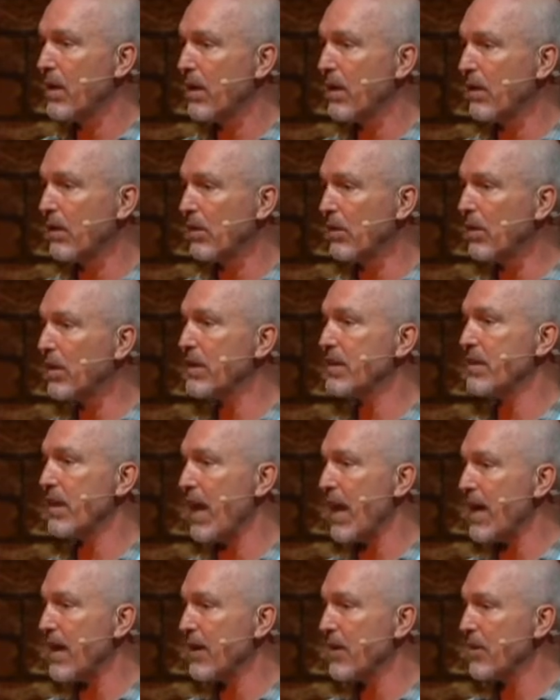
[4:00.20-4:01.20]
looks
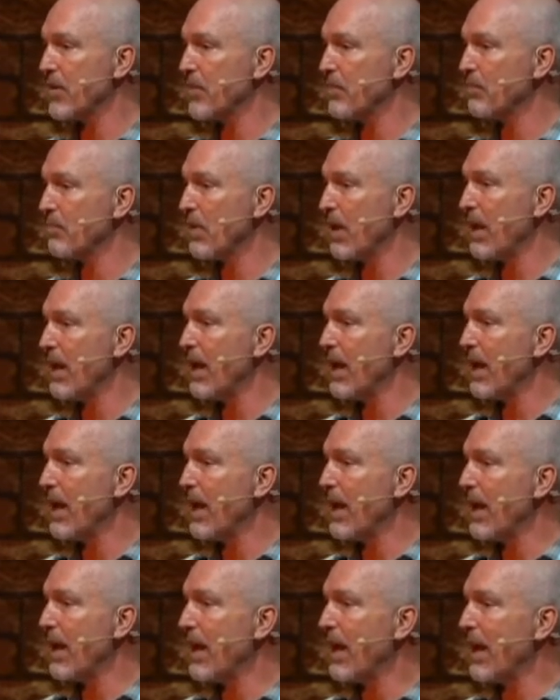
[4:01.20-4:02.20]
like.
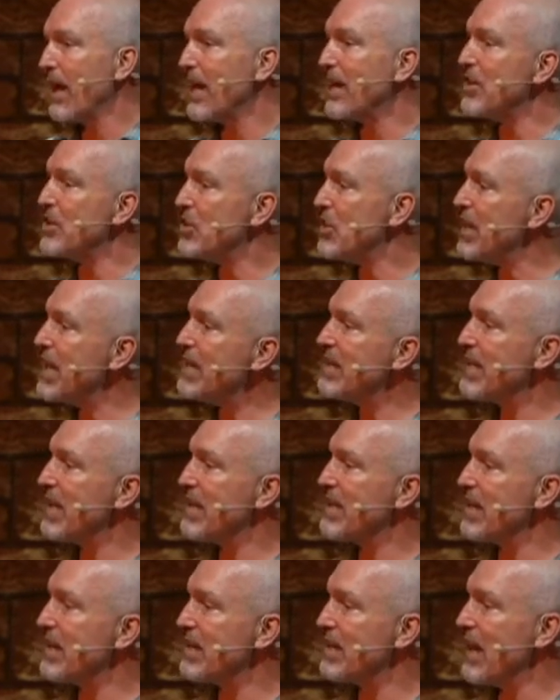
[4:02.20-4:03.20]
And
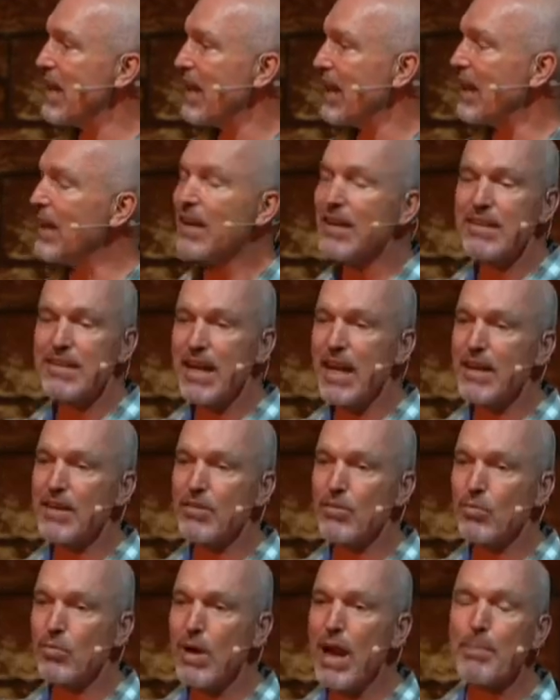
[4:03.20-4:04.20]
Jesus is, in a sense,
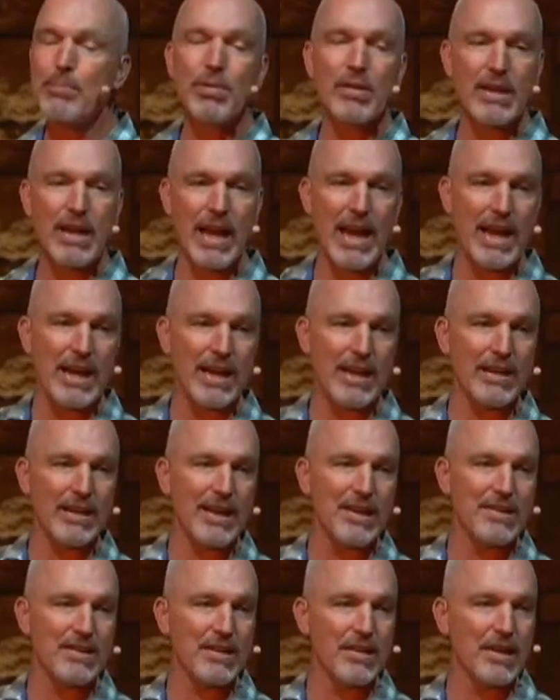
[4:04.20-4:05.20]
replicating
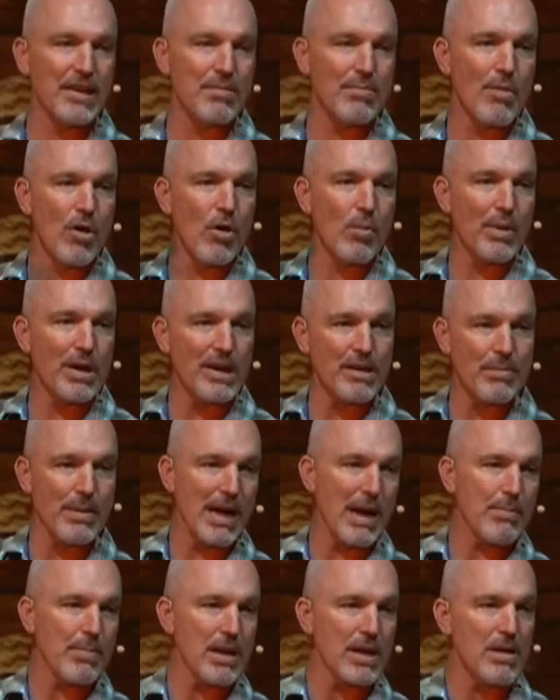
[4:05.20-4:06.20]
this in this moment. He's been
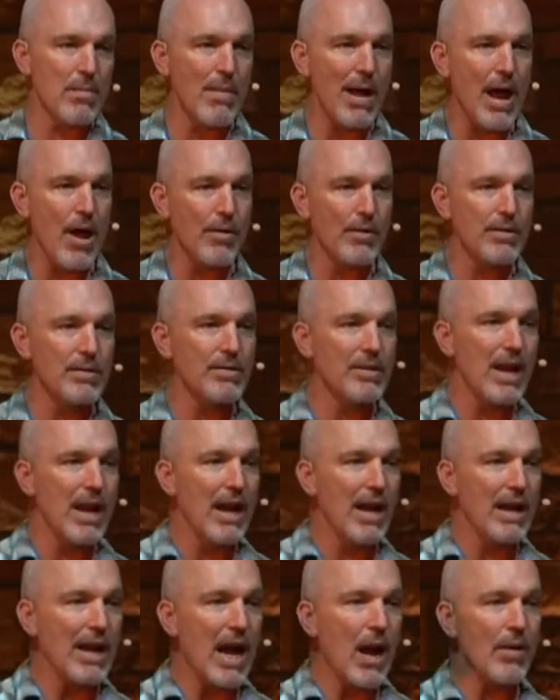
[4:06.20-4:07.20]
up on the mountain.
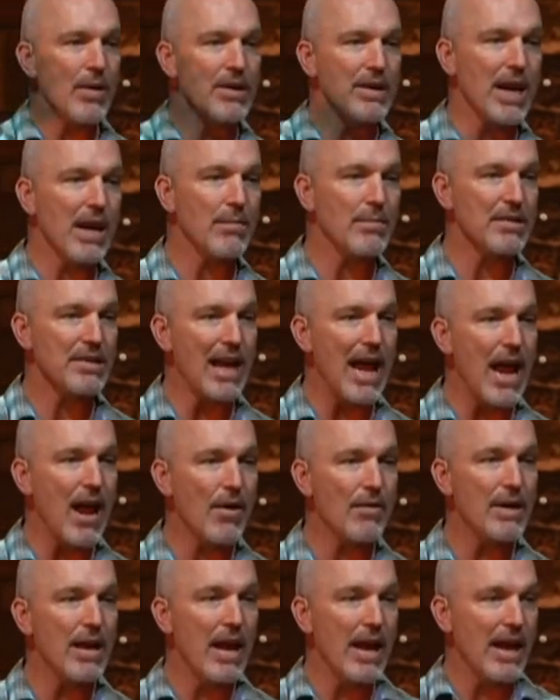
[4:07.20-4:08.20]
Now he comes
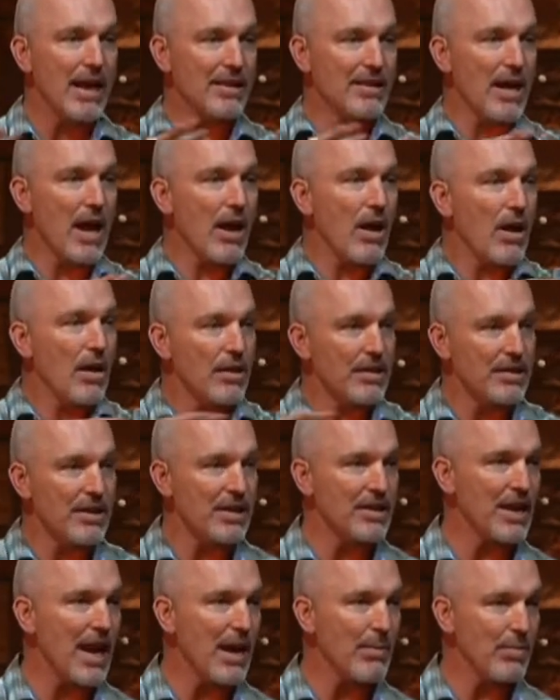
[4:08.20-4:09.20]
down. He's got all his
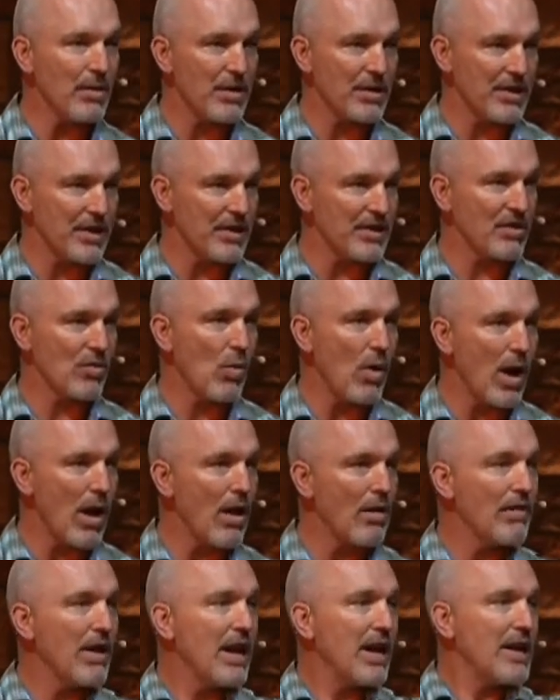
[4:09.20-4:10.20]
disciples, his
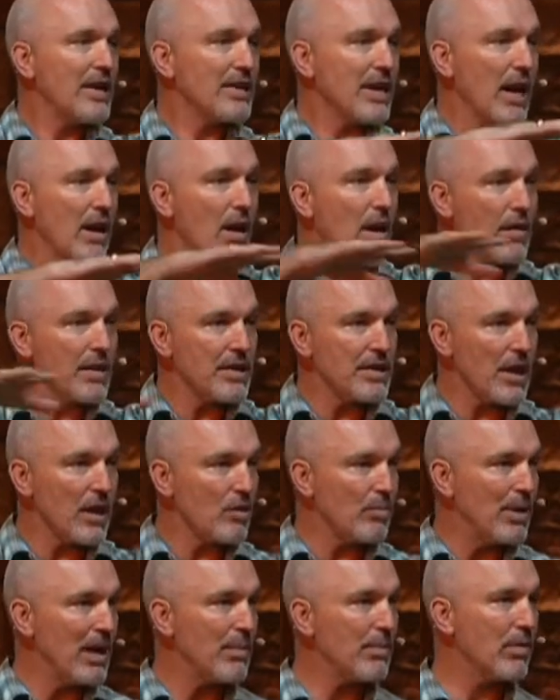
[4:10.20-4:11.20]
12. He's got all these other
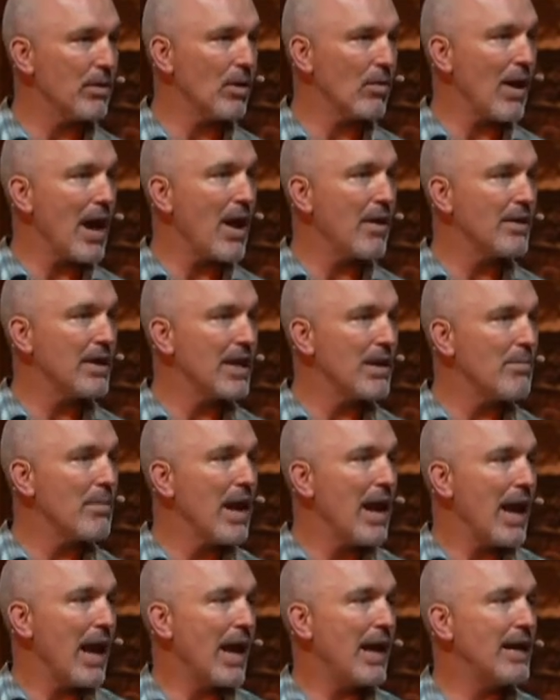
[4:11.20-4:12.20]
people around him.
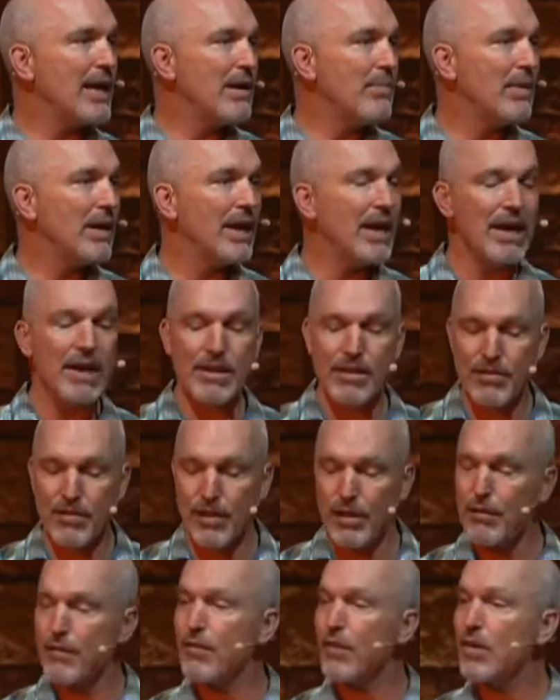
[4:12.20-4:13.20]
And he begins, for
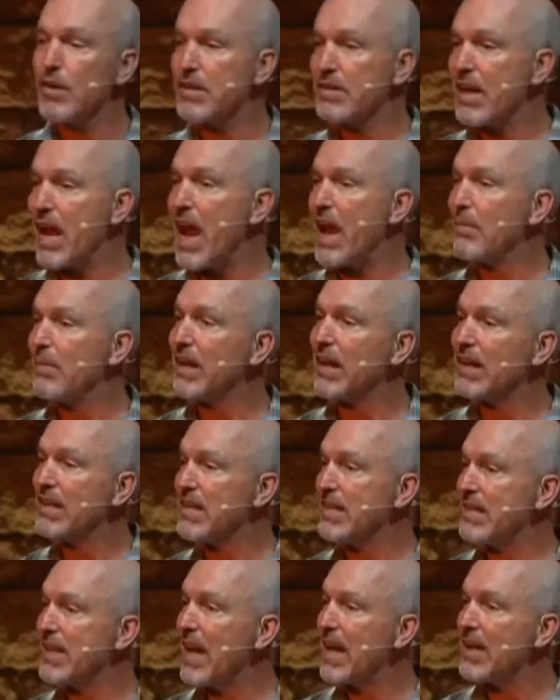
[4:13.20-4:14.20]
the first time, an
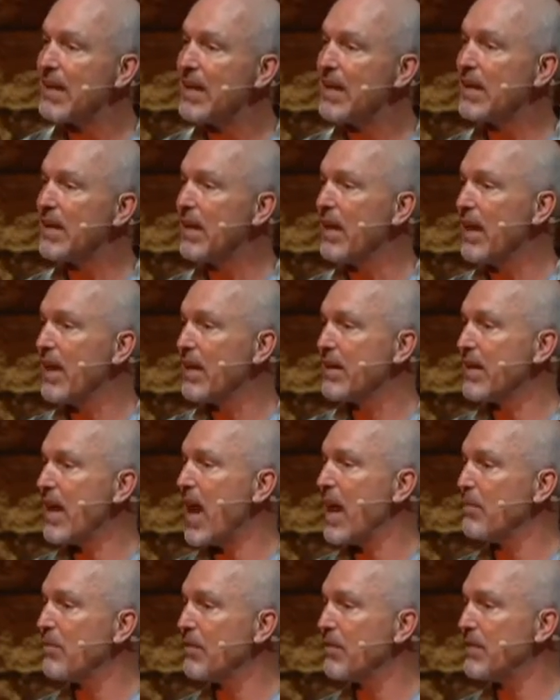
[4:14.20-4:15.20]
extended
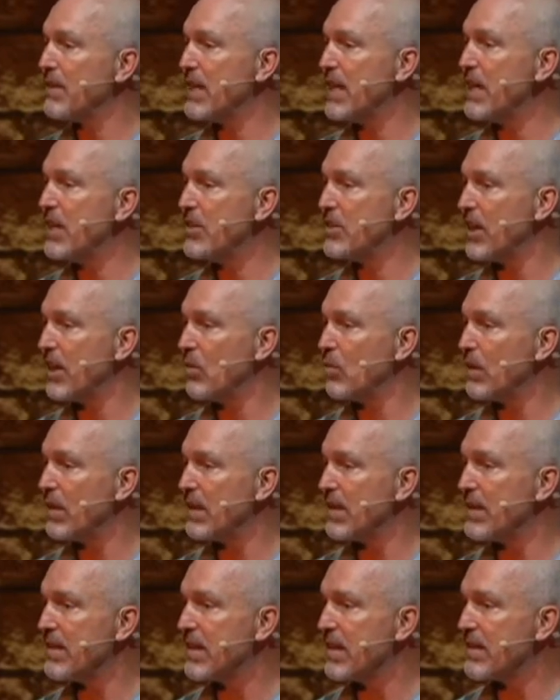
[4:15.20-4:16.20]
time of teaching with
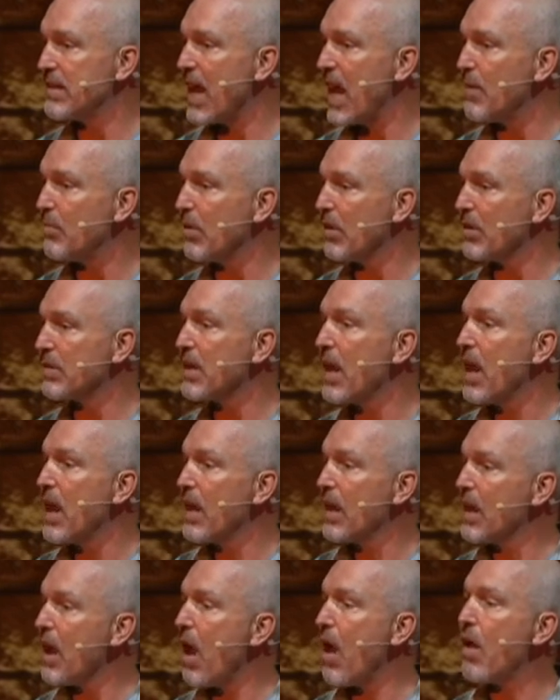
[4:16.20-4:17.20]
his disciples,
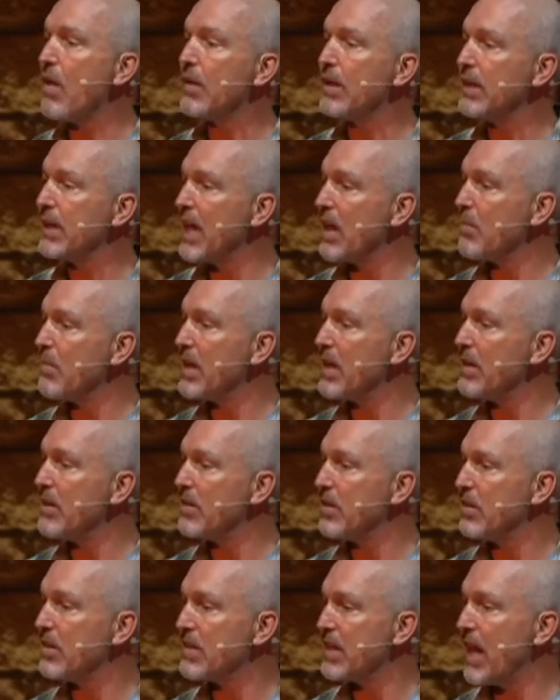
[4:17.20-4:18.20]
calling them
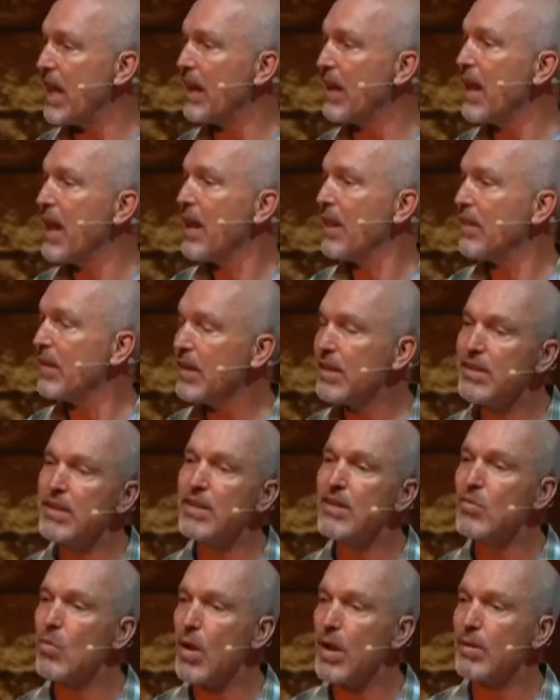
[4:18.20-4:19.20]
into saying, This
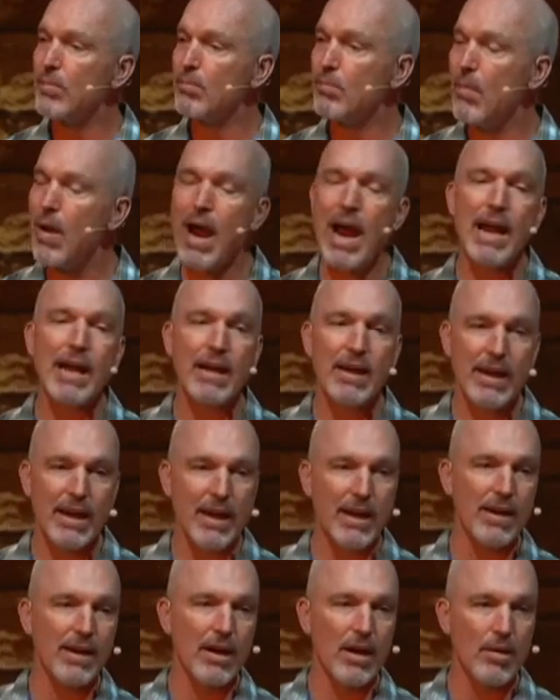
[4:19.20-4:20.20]
is what my
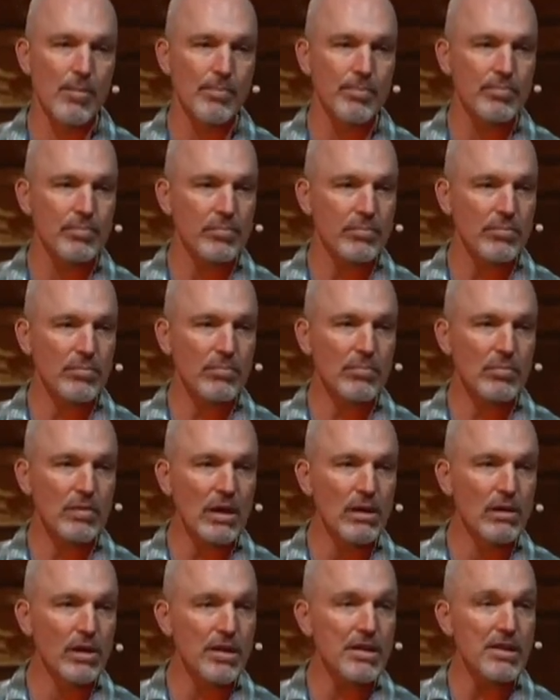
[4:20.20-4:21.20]
kingdom
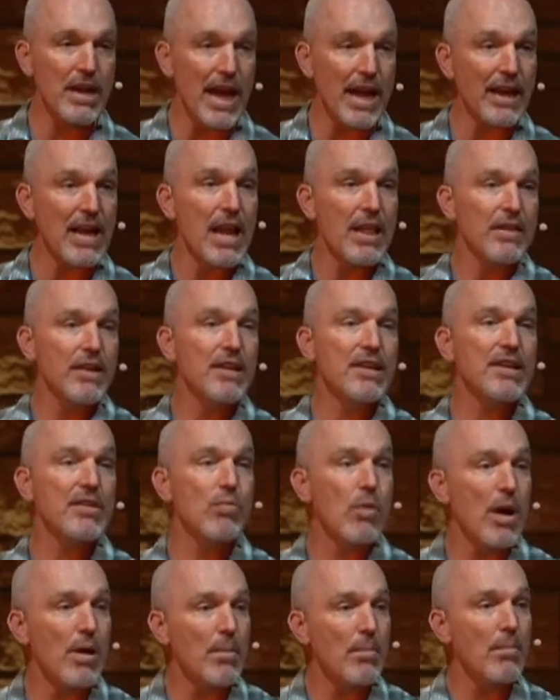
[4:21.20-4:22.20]
looks like. This is
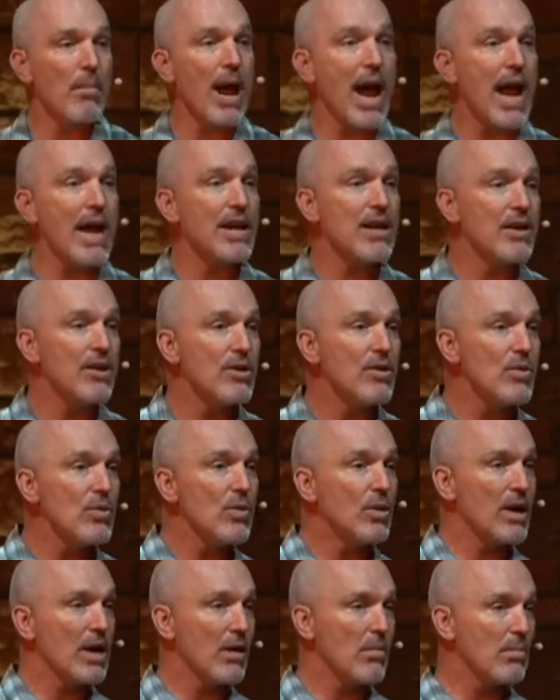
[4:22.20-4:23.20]
what my new
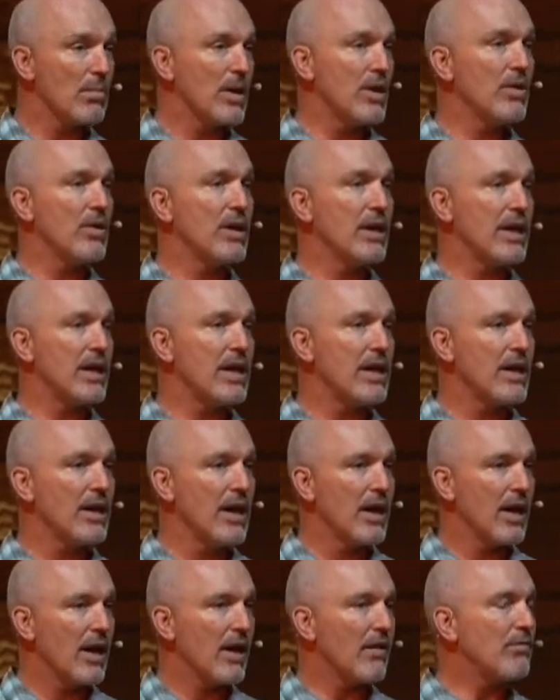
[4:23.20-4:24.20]
community
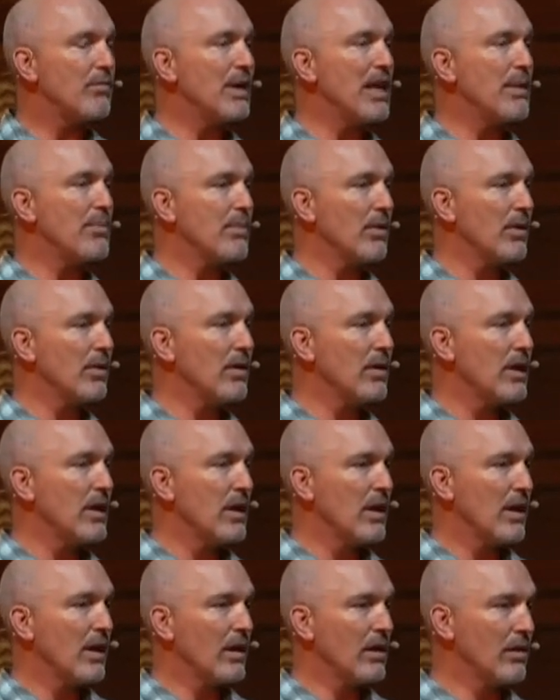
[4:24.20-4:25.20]
of people
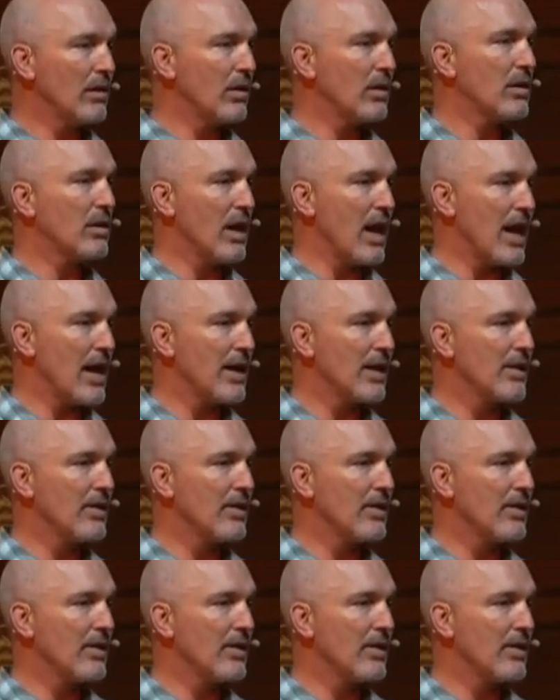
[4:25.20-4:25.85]
look like?